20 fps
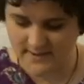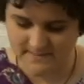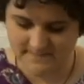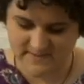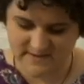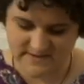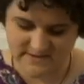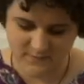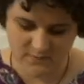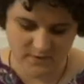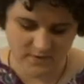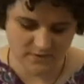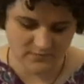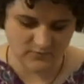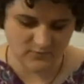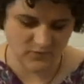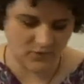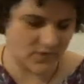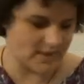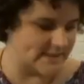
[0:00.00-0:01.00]
This
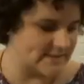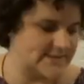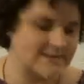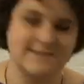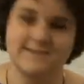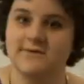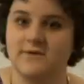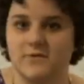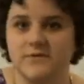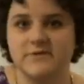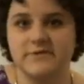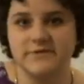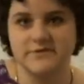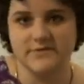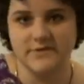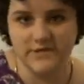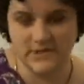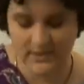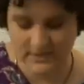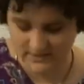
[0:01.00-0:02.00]
one was a whole
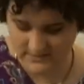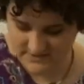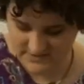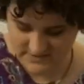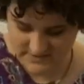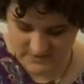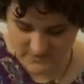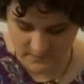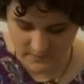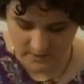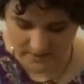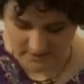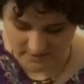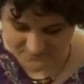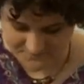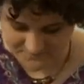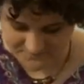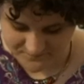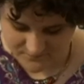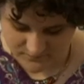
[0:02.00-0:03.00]
$3 as well.